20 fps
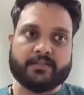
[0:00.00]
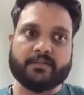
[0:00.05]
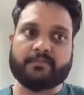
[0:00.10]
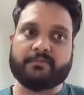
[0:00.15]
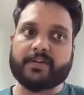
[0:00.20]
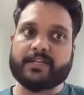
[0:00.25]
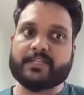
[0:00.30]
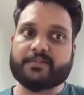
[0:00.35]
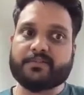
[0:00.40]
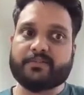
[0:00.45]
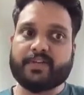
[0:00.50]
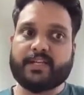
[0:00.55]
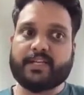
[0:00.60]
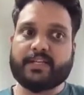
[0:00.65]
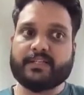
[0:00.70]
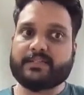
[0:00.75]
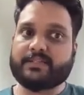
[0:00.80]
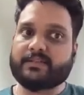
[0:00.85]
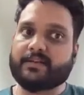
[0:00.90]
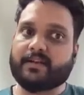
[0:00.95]
So the first one
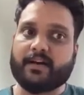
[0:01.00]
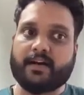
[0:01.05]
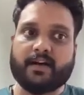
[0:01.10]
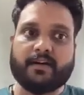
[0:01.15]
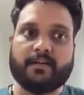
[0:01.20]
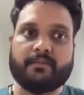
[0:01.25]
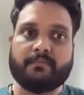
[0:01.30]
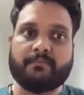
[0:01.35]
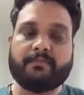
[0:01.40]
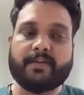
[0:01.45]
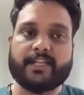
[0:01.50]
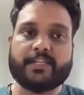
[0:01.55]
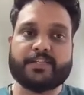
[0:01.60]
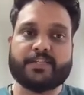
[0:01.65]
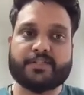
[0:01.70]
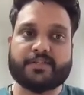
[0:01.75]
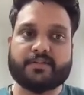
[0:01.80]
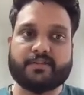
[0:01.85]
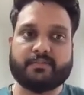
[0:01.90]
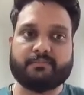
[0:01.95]
is
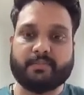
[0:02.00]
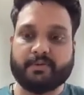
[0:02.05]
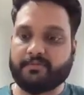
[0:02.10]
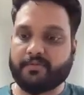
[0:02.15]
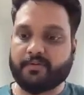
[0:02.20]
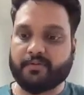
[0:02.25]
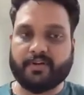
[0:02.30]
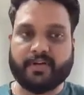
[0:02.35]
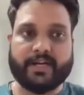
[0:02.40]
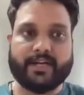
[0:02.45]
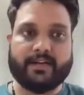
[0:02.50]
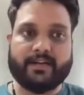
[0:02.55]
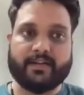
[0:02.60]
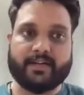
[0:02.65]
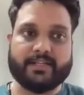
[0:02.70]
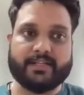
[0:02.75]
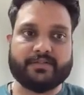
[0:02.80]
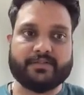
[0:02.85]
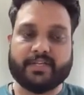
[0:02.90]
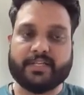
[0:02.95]
fetch before
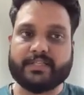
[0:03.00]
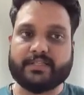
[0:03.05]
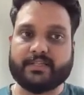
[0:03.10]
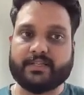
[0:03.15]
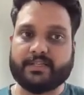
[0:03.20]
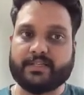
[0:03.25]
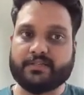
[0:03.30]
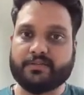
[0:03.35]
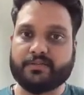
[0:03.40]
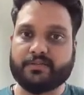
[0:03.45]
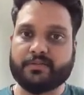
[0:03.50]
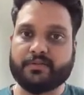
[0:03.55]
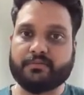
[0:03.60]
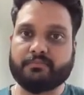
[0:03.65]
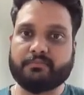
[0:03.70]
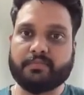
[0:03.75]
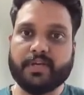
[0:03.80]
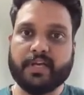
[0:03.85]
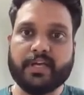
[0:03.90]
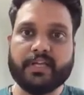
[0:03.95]
render, as you can see.
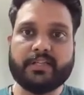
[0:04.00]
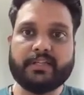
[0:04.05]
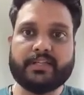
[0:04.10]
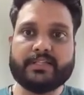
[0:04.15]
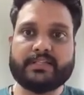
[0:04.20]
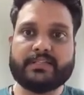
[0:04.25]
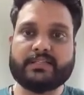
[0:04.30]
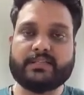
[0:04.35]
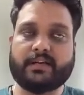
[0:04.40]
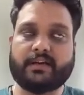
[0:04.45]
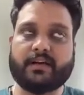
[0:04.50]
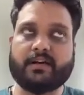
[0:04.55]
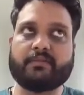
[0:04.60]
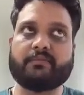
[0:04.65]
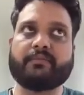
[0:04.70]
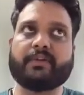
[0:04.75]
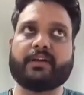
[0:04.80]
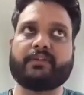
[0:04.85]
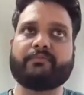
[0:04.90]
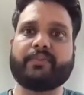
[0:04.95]
So in this,
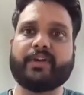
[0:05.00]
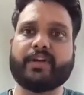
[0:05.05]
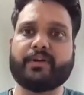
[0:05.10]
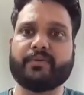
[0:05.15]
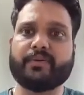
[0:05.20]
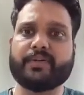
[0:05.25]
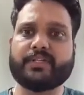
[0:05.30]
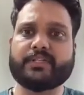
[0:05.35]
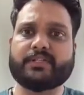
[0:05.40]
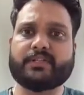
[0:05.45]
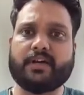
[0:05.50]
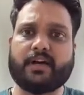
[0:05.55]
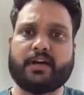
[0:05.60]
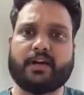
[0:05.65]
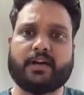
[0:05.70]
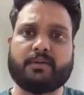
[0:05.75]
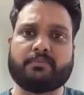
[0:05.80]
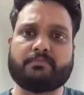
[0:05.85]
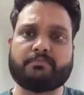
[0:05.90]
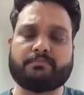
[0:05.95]
what we do is
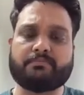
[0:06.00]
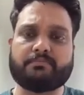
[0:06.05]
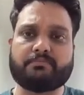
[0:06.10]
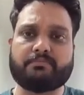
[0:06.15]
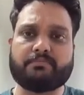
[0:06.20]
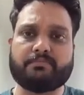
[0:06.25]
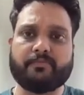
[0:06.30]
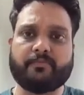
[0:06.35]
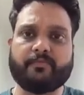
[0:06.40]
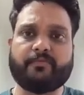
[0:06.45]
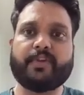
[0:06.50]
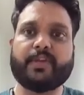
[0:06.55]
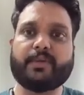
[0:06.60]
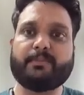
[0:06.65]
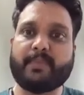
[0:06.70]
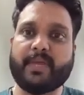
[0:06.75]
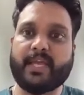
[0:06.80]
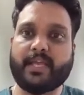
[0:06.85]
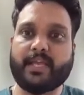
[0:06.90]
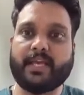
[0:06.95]
we
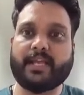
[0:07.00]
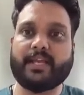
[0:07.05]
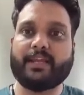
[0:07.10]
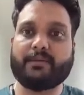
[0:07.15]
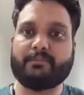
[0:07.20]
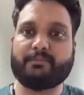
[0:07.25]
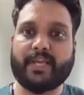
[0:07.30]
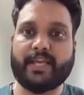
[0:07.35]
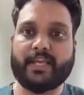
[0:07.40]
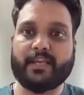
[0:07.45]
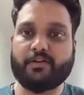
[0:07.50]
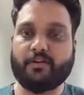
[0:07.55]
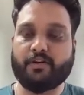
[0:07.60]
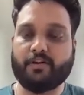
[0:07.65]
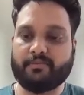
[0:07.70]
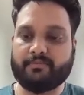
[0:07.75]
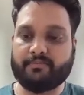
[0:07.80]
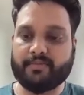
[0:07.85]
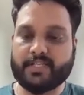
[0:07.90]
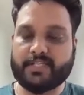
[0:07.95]
make an API
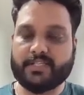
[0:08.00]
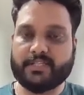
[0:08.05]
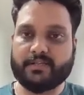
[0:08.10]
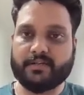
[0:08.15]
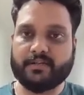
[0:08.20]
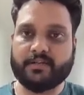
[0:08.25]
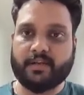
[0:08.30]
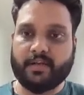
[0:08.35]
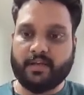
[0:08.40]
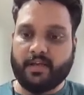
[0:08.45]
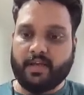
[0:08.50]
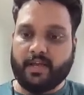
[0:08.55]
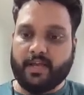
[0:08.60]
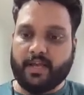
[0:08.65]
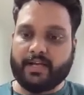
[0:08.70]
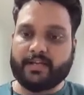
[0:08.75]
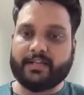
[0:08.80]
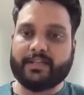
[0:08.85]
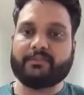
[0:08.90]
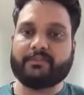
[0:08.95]
call first,
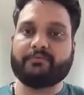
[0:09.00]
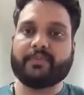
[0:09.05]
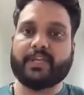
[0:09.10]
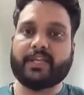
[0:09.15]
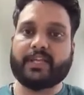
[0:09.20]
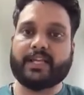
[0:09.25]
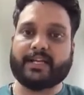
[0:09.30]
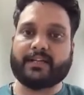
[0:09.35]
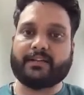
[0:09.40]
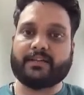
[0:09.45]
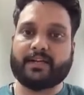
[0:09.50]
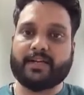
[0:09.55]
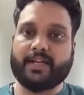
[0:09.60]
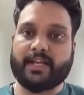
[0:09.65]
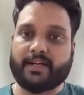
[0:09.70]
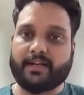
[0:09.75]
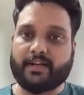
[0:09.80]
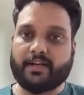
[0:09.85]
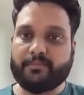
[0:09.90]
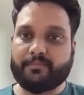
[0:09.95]
and then we get the
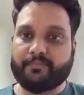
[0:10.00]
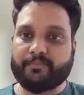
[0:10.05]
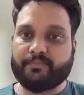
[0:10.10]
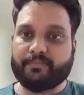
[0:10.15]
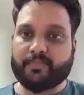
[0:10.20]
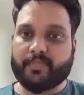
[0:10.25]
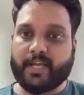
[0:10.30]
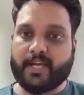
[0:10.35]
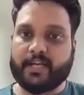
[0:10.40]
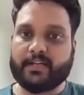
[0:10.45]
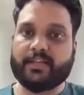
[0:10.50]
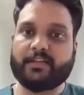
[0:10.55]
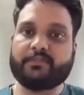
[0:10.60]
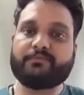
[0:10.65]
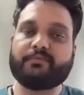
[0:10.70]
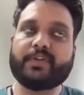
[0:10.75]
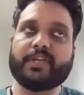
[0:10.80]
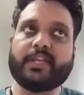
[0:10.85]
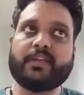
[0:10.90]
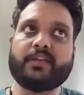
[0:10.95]
data, and
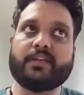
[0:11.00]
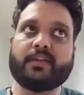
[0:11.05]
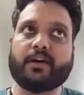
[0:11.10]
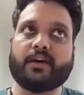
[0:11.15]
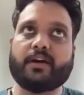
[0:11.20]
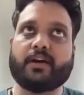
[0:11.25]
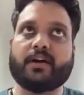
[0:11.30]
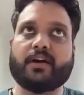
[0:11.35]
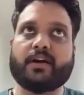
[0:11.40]
then we